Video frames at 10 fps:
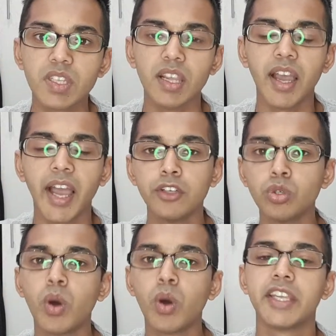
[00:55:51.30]
I do
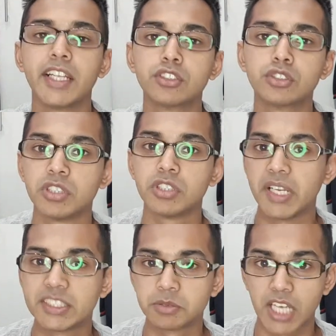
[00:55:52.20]
want to get to as many
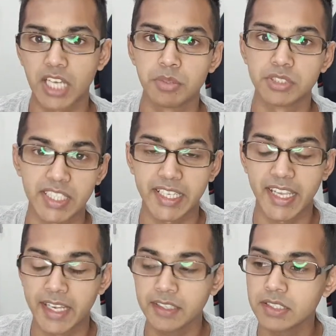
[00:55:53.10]
subscribers as I
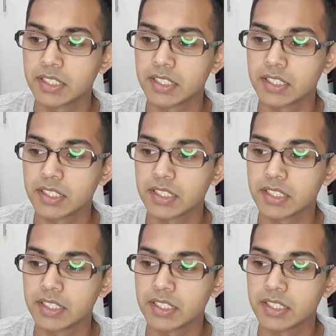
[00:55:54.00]
can.